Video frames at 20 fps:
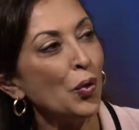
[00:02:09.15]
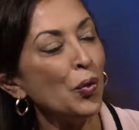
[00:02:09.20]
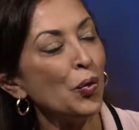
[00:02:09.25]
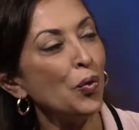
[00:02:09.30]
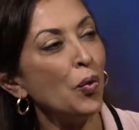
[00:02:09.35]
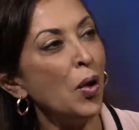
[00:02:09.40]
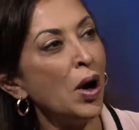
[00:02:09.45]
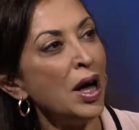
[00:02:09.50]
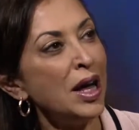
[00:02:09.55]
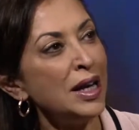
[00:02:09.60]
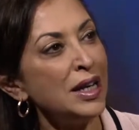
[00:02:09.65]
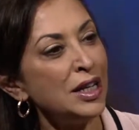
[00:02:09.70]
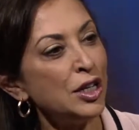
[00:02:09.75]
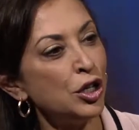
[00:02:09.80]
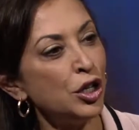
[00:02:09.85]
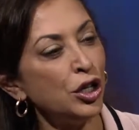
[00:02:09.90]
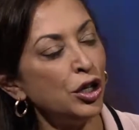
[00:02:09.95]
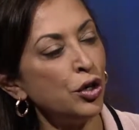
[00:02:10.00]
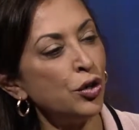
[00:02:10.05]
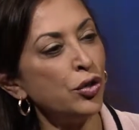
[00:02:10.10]
what
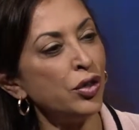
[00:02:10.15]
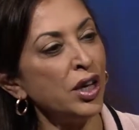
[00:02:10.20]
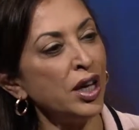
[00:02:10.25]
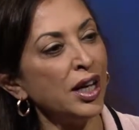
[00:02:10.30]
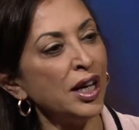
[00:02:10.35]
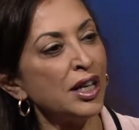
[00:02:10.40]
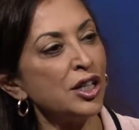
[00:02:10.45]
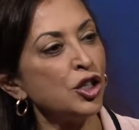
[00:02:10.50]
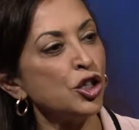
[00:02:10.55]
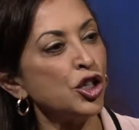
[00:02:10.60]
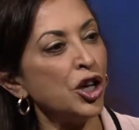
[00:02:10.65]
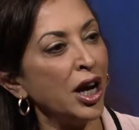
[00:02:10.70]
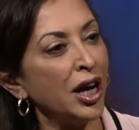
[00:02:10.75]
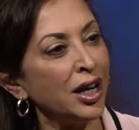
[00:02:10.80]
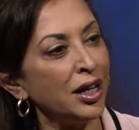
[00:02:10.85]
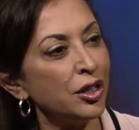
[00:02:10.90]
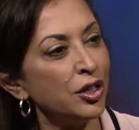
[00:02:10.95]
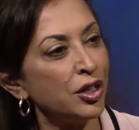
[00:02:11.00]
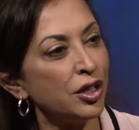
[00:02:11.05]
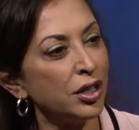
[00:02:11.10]
do you think has
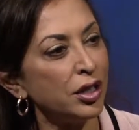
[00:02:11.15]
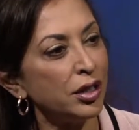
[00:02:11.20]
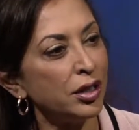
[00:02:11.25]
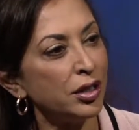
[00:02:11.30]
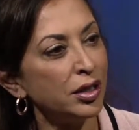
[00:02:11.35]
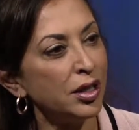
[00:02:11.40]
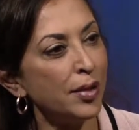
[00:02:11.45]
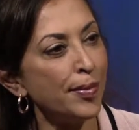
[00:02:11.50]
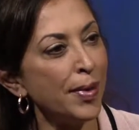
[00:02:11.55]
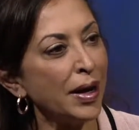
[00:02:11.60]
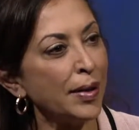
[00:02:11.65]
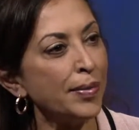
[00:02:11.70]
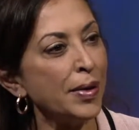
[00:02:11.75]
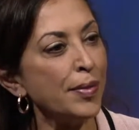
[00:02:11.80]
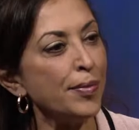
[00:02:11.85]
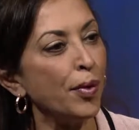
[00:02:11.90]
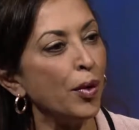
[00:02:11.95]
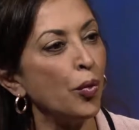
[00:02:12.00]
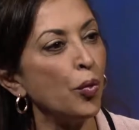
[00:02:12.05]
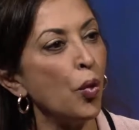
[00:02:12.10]
changed to make
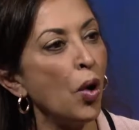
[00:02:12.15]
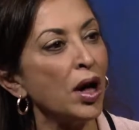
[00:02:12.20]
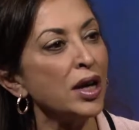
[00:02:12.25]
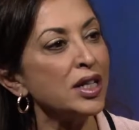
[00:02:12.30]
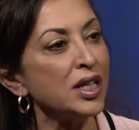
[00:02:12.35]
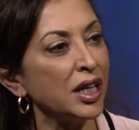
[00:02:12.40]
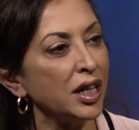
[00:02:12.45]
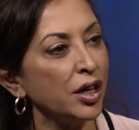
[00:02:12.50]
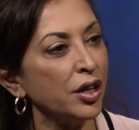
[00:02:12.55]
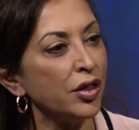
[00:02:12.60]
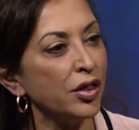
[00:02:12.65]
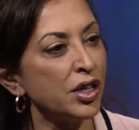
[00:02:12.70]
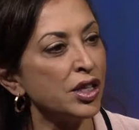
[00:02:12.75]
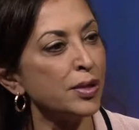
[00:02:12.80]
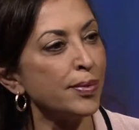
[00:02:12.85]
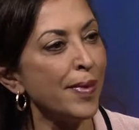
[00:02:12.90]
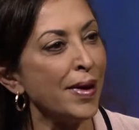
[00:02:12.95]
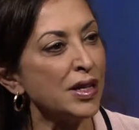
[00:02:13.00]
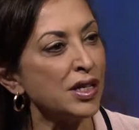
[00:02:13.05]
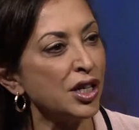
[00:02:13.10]
people want to hear
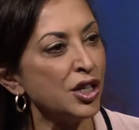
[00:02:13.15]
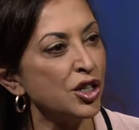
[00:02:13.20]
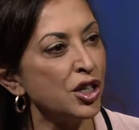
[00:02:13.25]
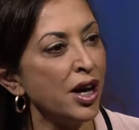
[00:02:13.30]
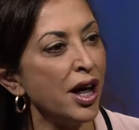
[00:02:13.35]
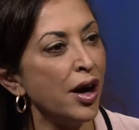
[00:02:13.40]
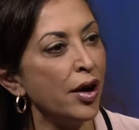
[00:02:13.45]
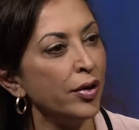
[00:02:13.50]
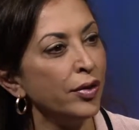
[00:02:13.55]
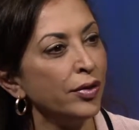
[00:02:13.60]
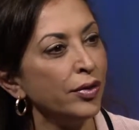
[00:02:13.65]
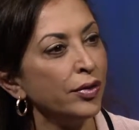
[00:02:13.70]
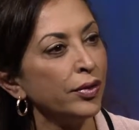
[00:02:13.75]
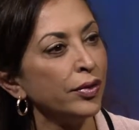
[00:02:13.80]
this message now?